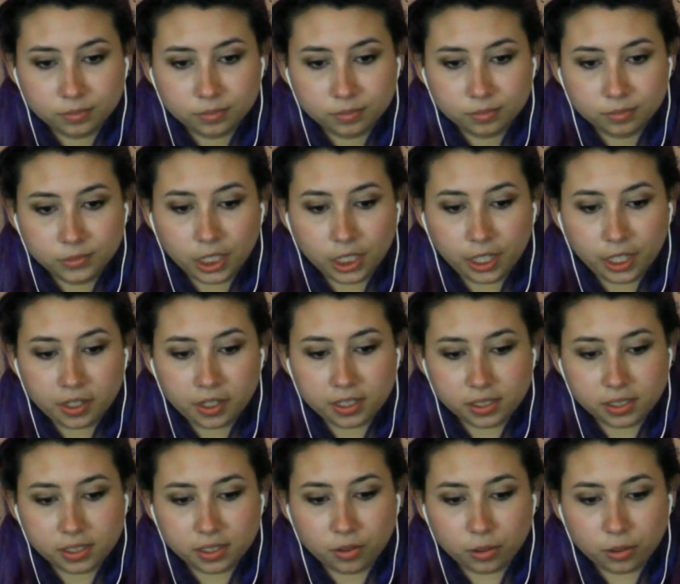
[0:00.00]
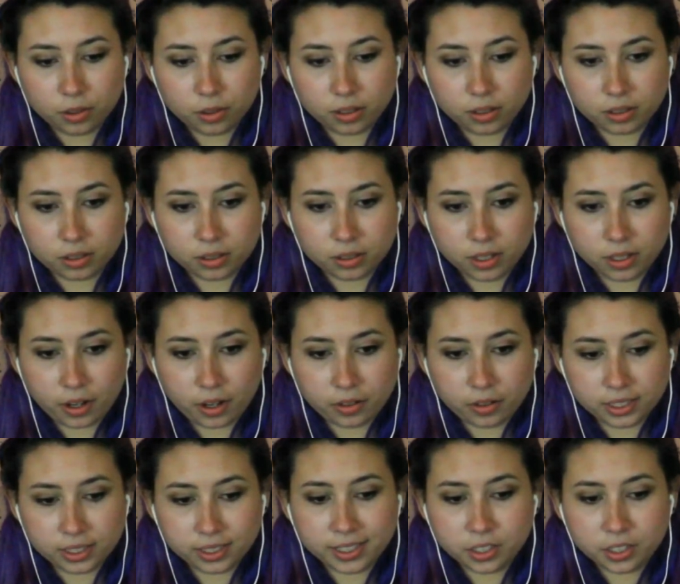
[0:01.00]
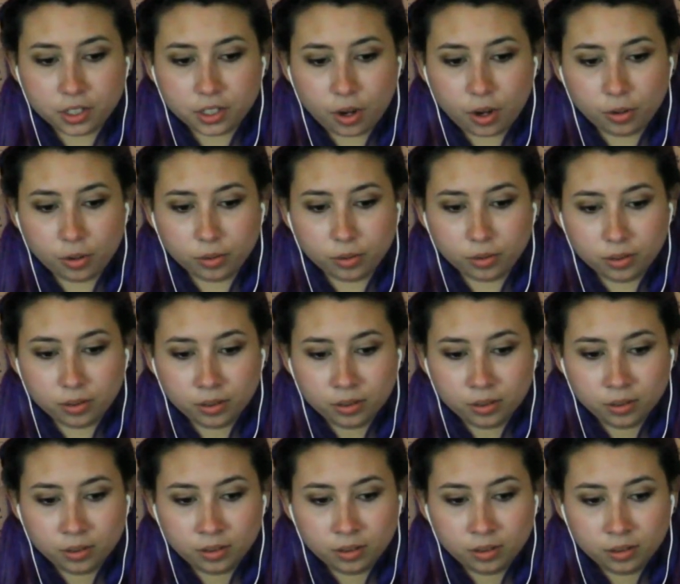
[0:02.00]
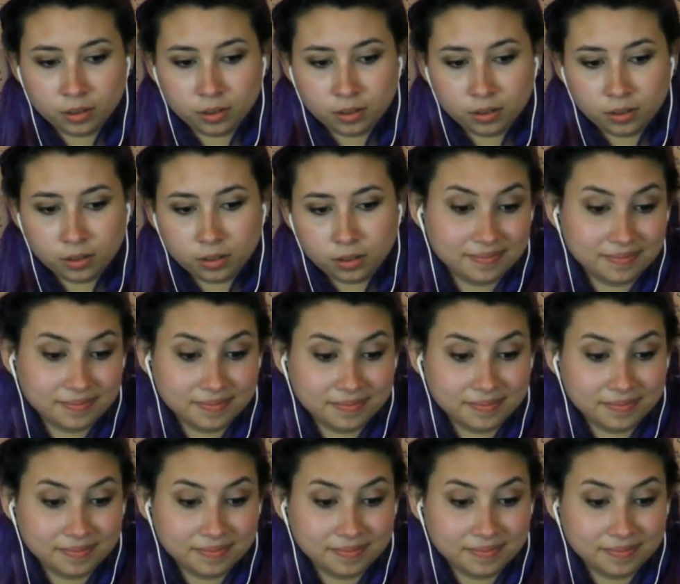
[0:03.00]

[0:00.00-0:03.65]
three. Nothing is in Central order. Park, How did he know? Shit, it was a total mess.